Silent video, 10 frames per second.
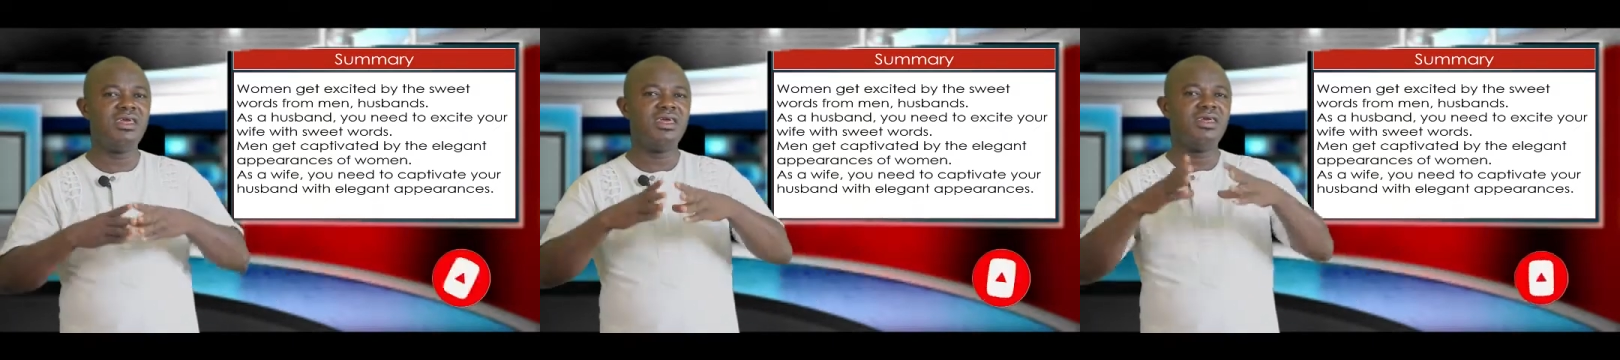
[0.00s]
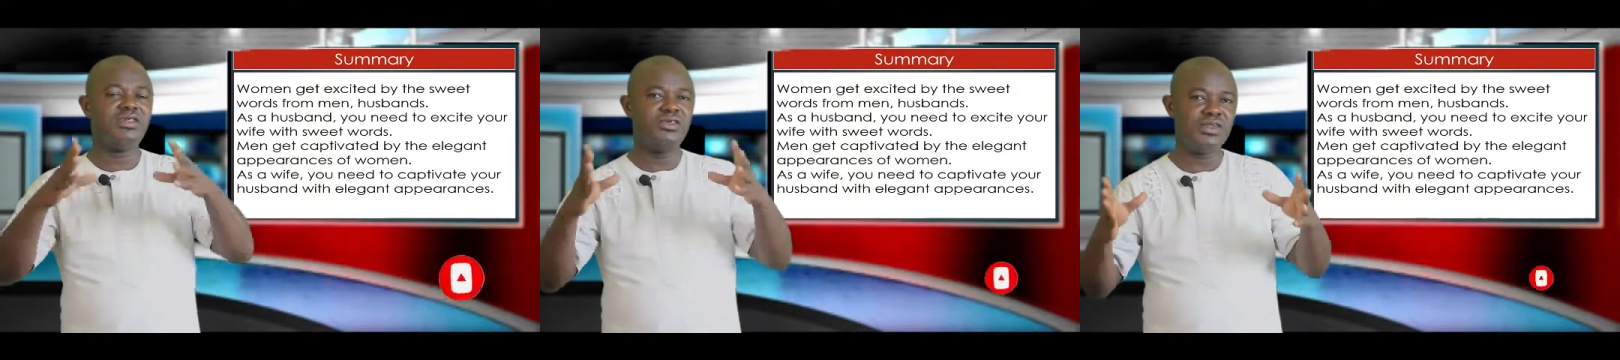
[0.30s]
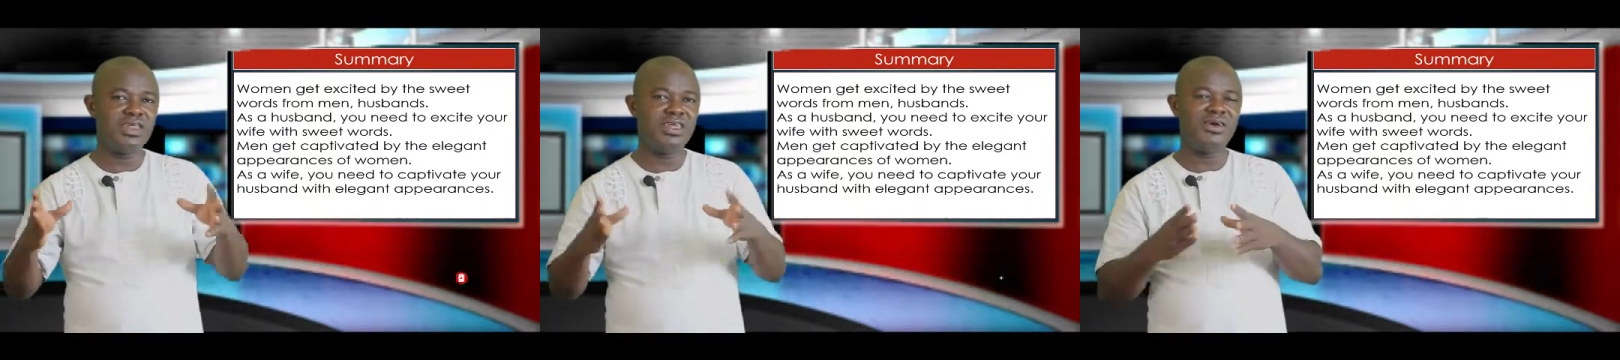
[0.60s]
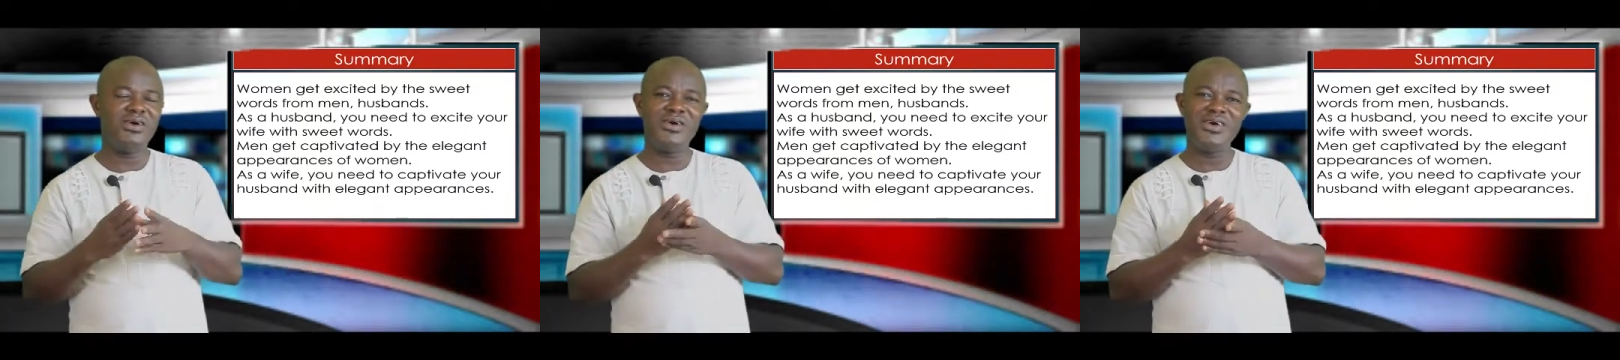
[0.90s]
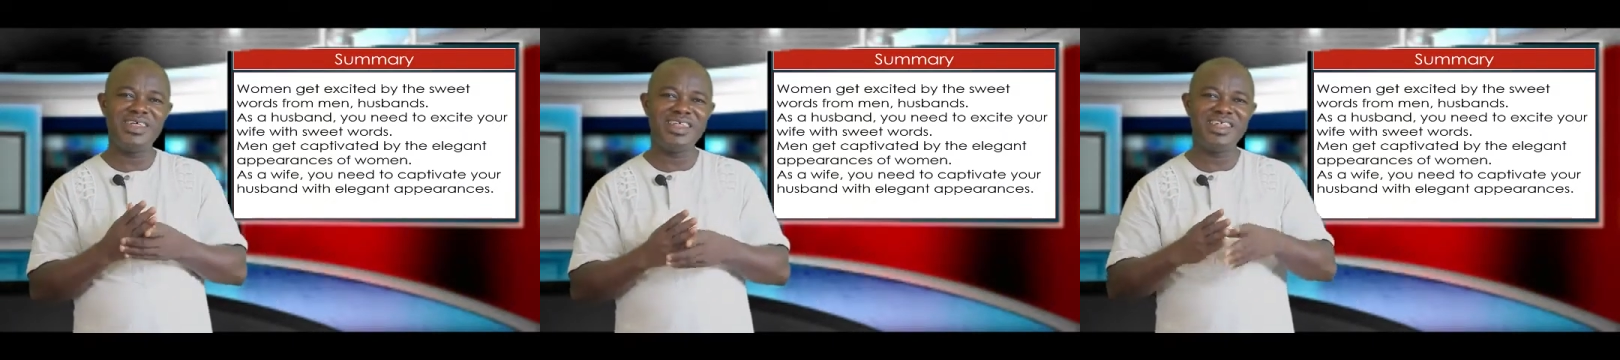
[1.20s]
shoddy, or
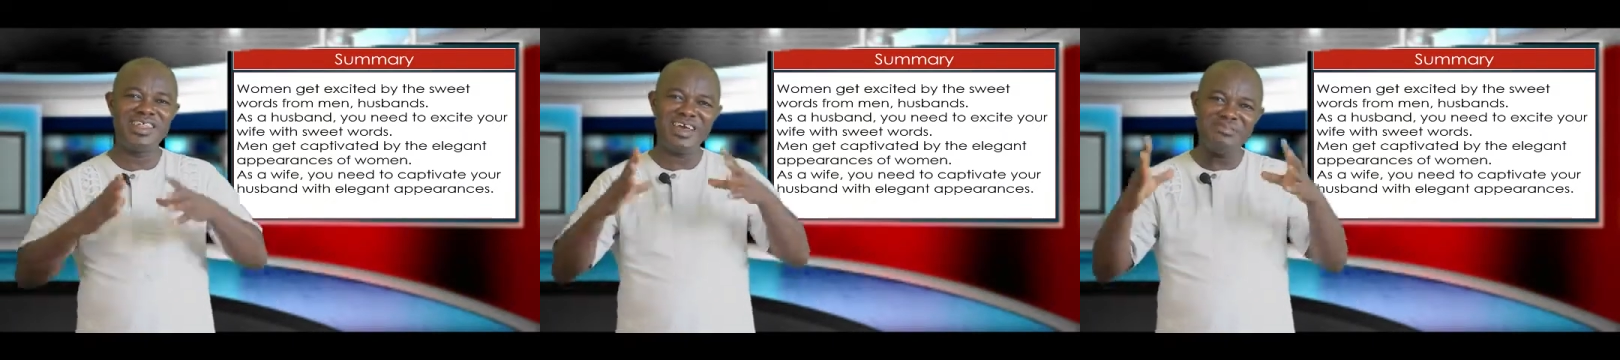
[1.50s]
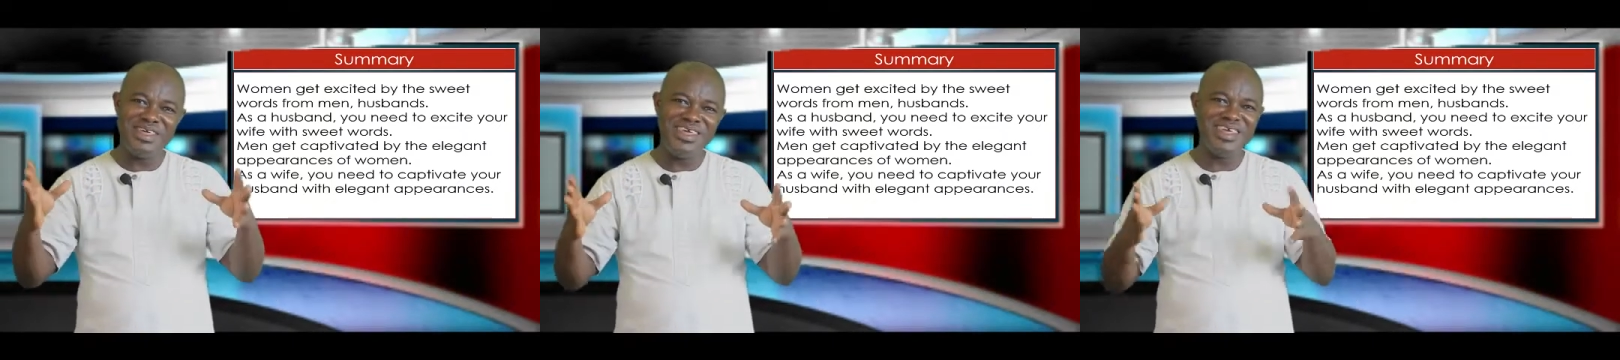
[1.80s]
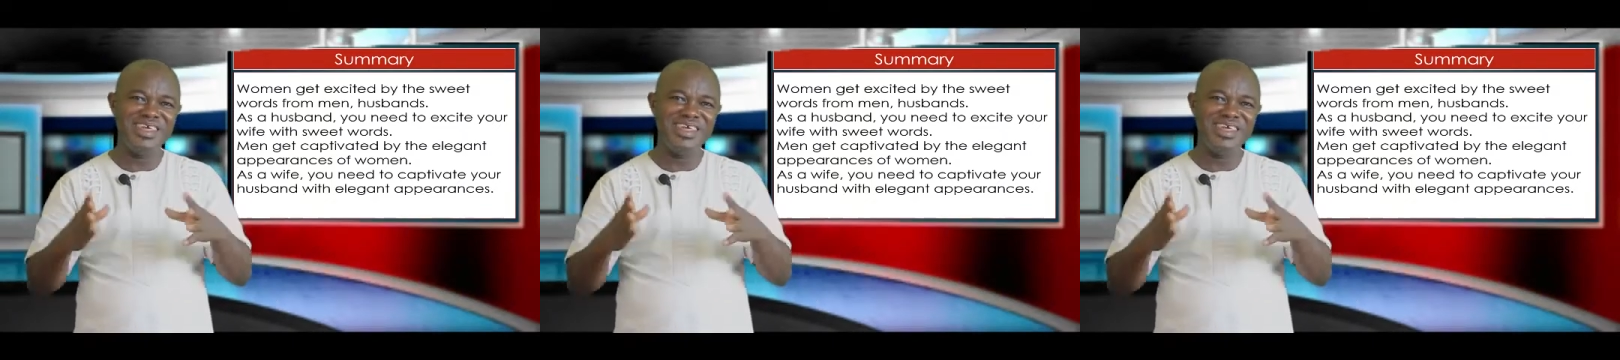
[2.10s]
is it shabby?